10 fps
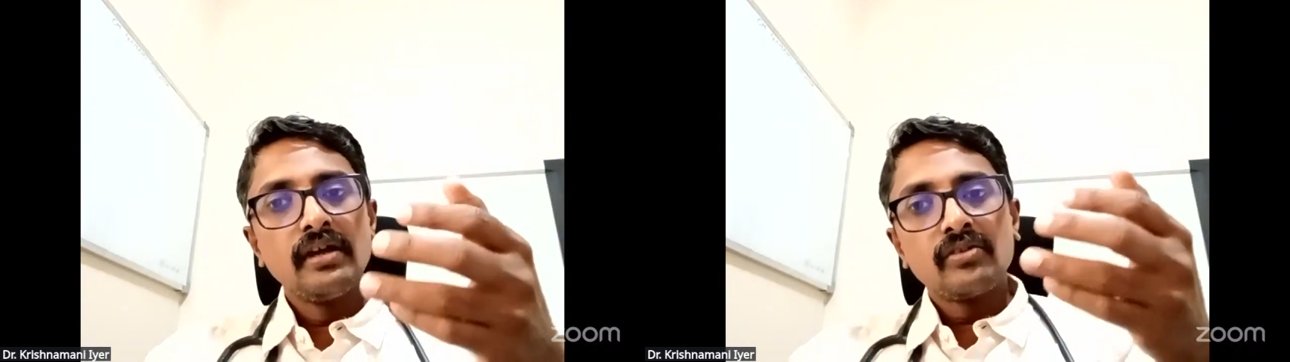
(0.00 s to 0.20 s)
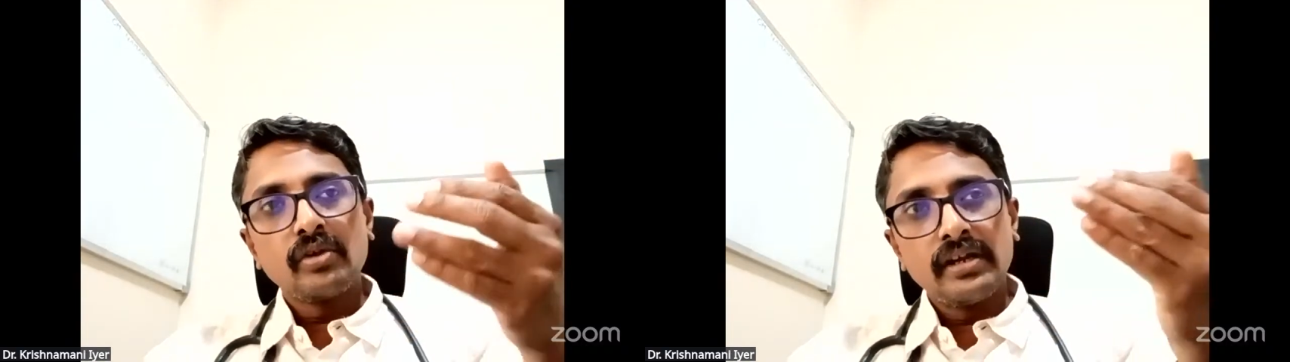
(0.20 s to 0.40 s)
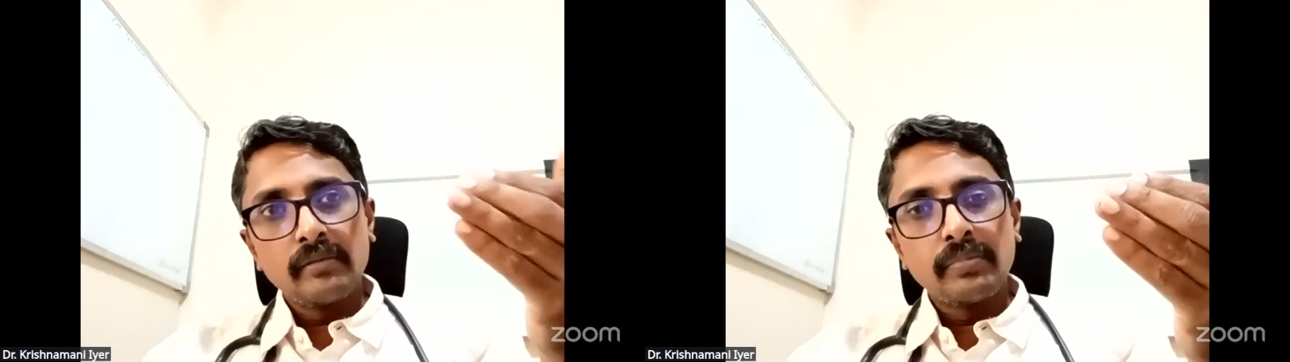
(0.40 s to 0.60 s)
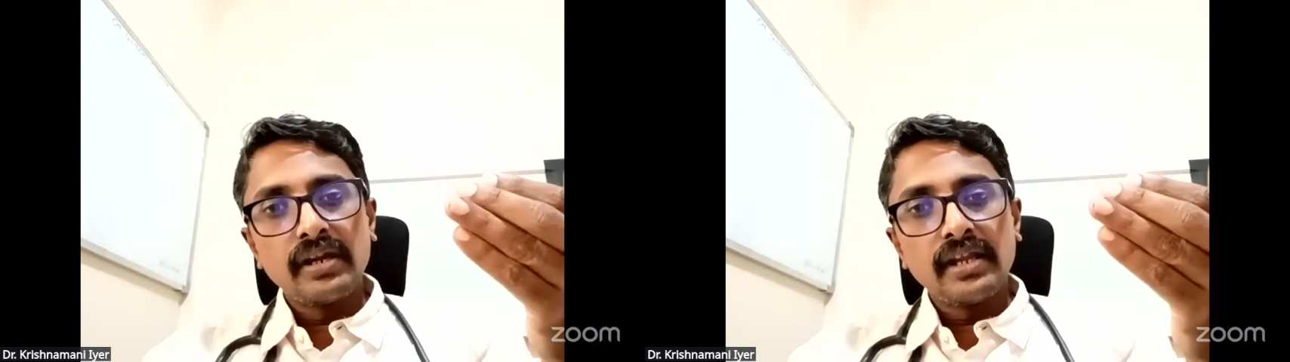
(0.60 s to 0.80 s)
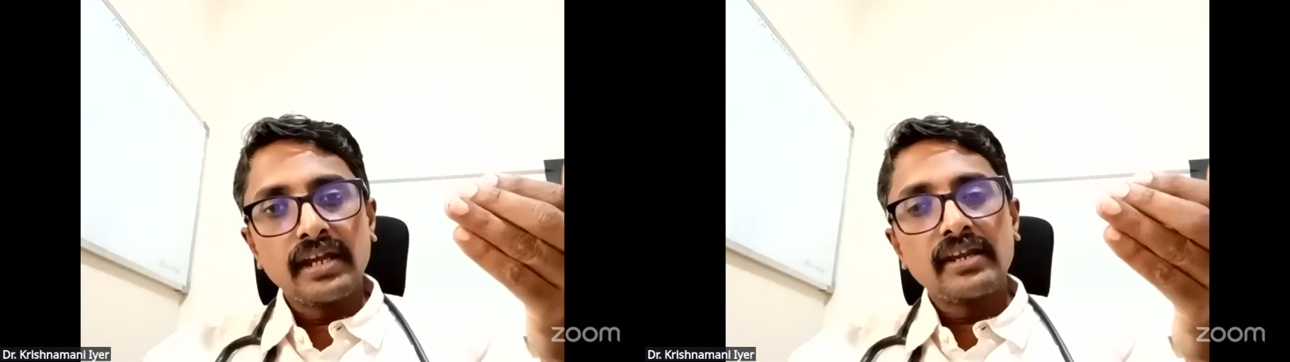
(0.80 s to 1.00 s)
So in triple
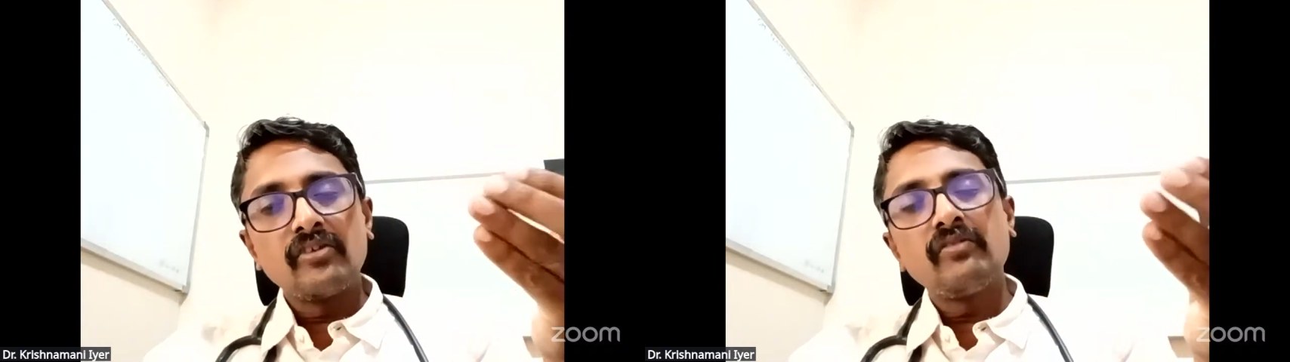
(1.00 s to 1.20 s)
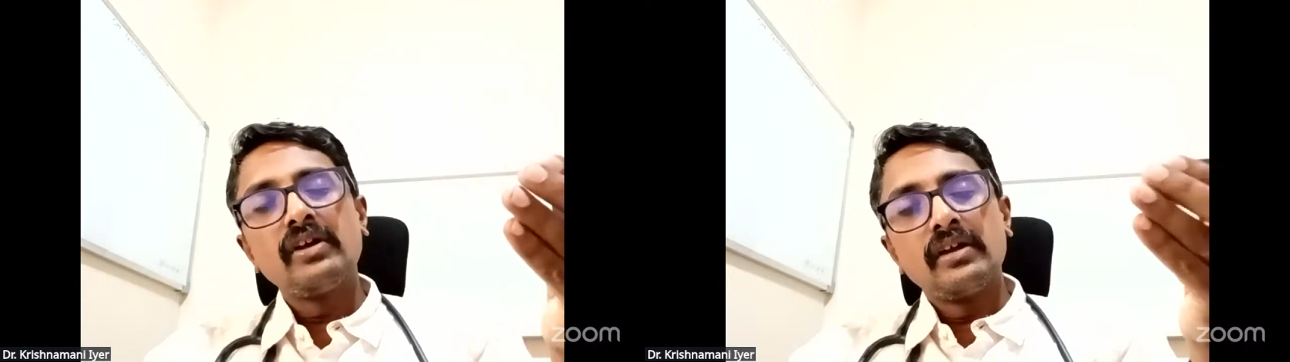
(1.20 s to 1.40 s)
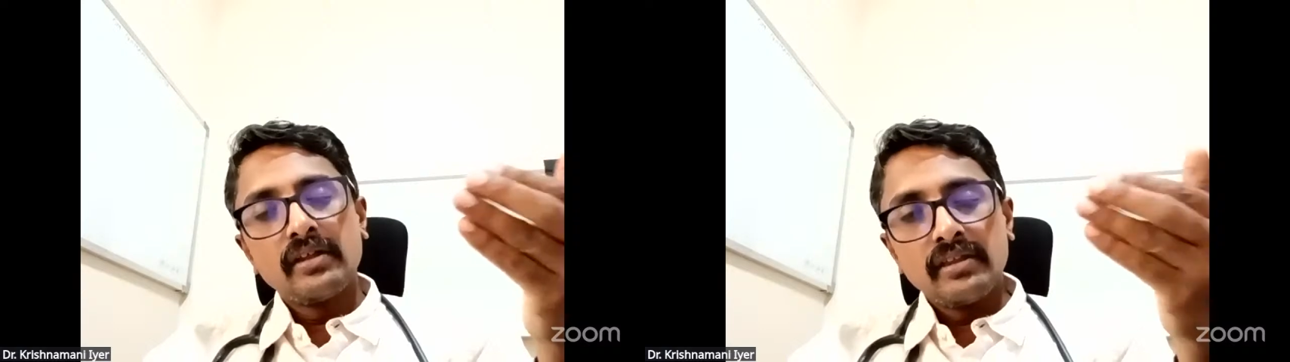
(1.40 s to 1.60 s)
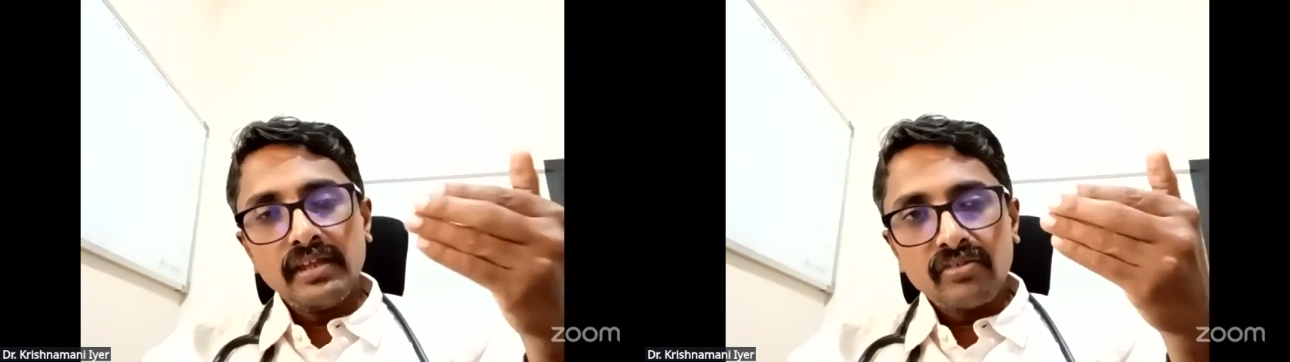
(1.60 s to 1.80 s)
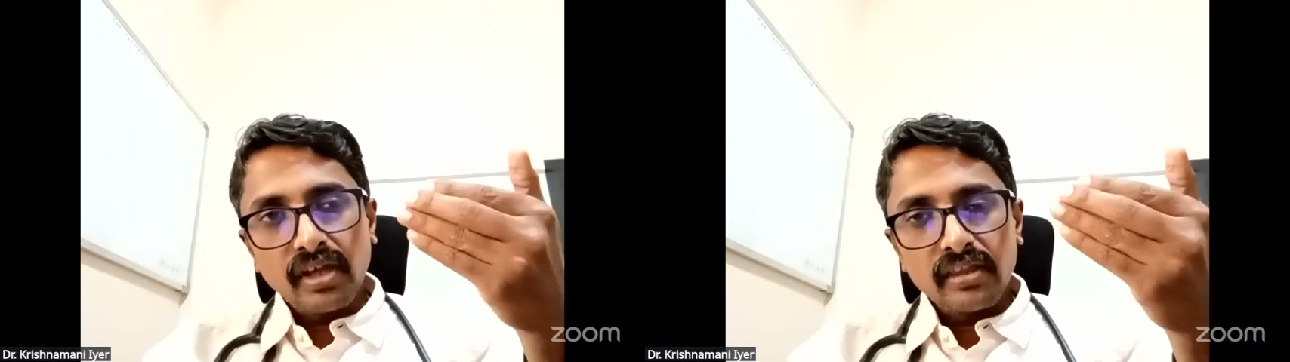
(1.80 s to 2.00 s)
negative,
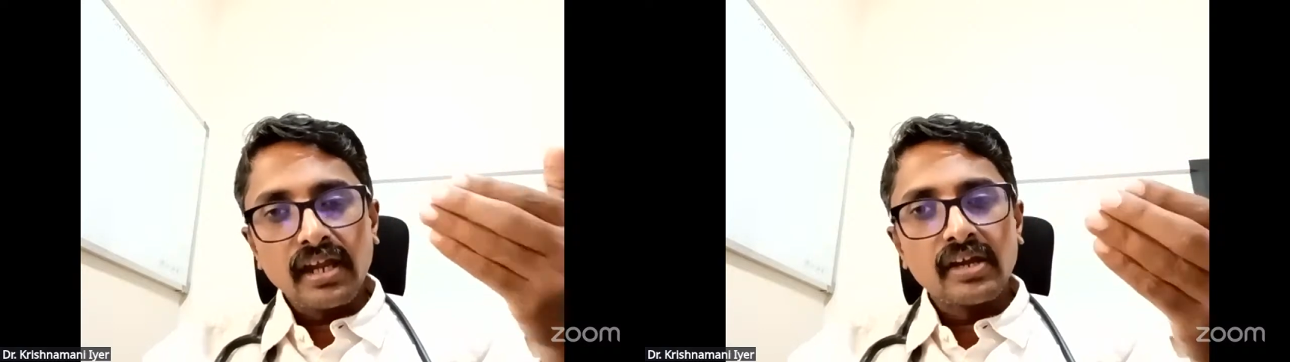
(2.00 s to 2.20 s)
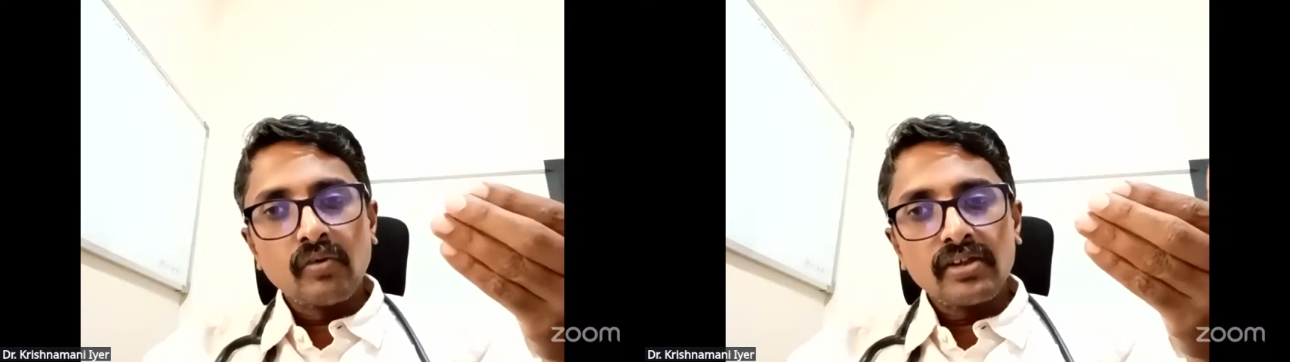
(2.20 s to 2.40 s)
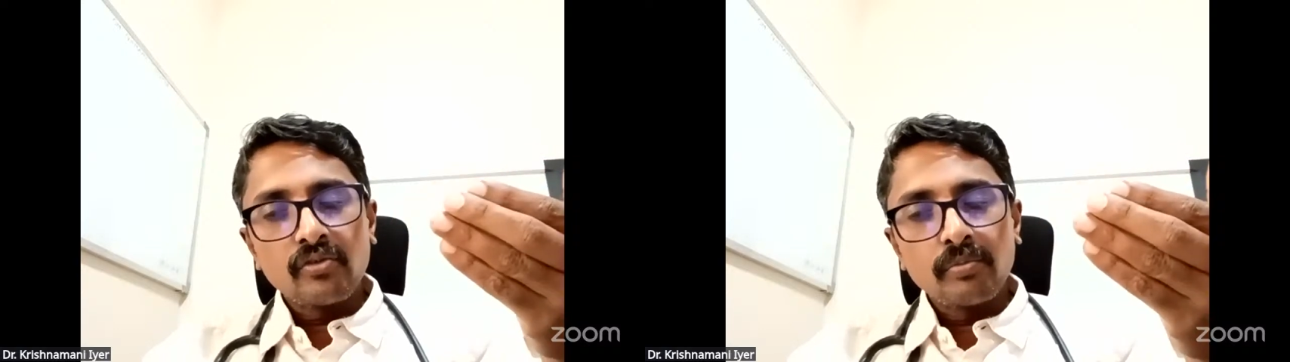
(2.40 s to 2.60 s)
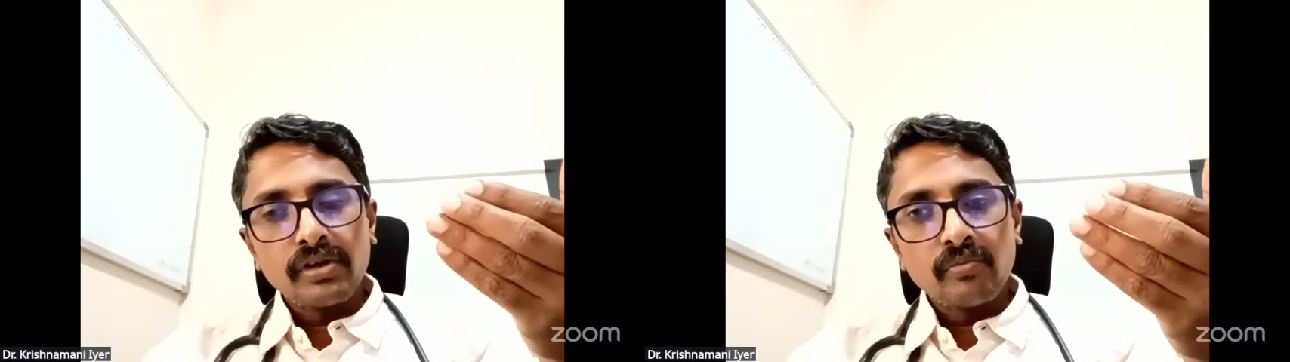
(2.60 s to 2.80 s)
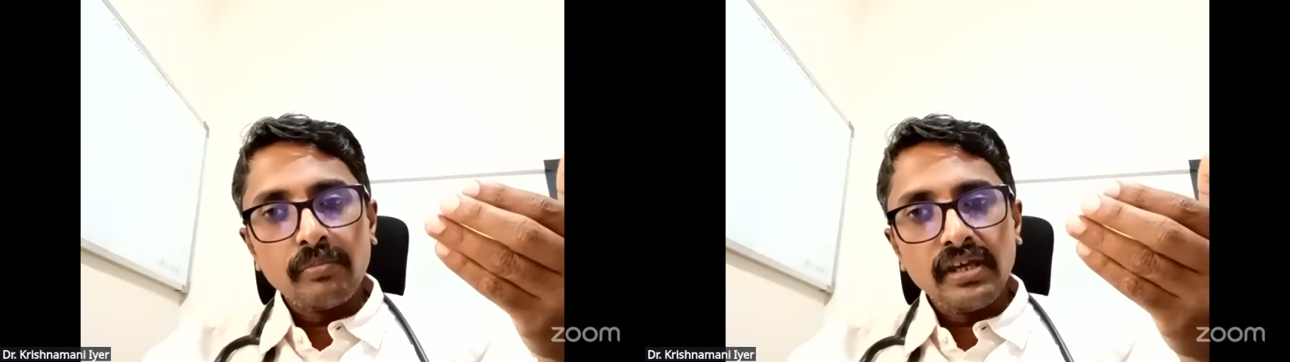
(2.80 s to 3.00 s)
these are the
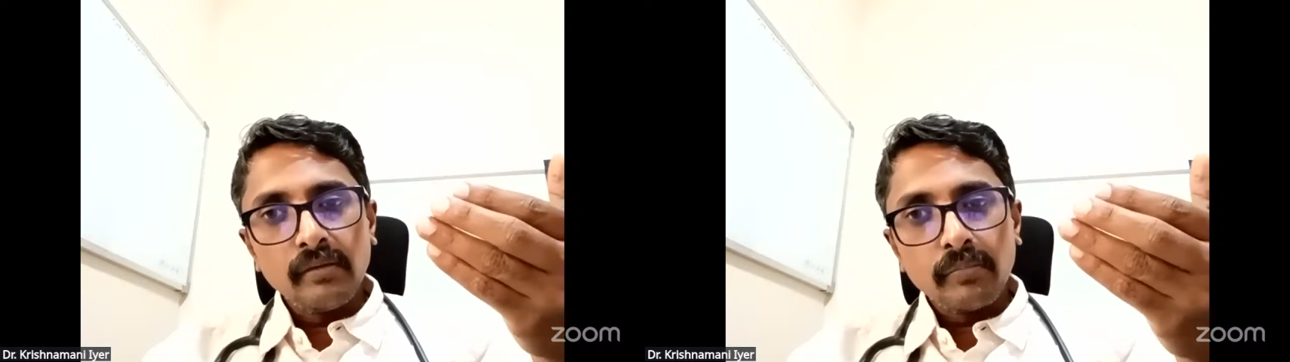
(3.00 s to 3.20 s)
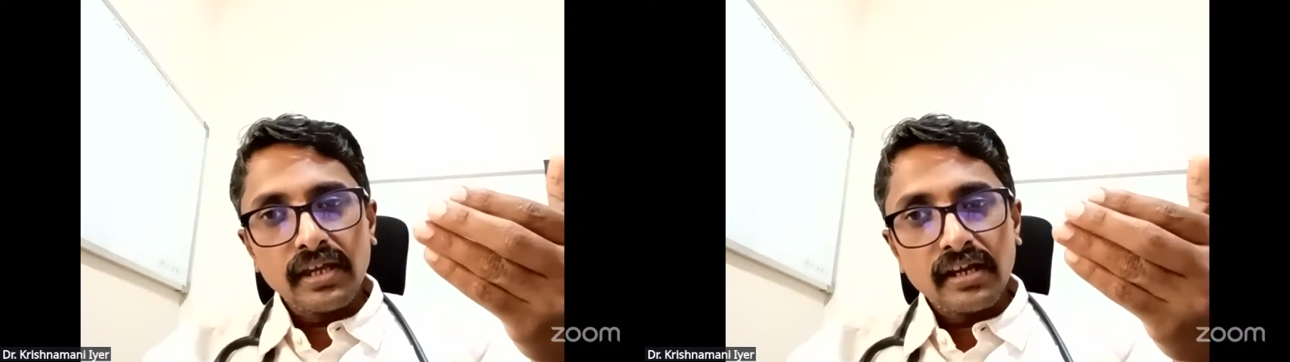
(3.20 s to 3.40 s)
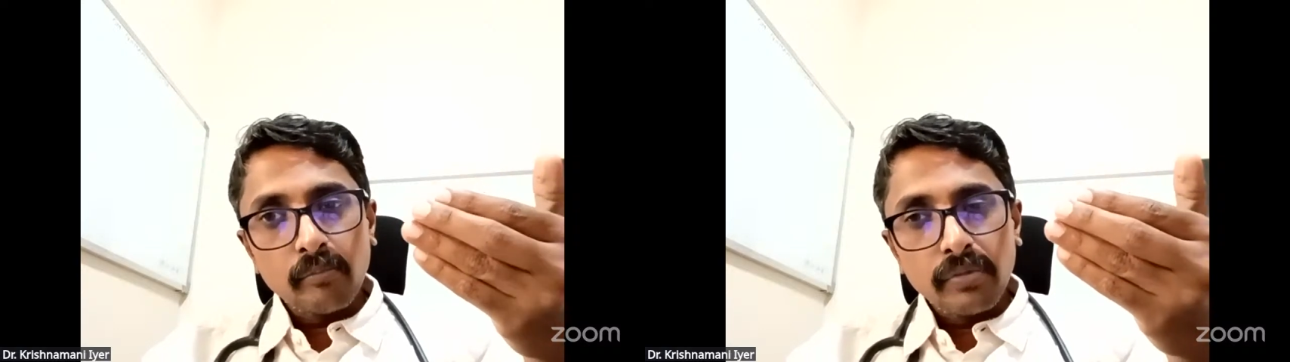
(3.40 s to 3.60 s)
advancements being made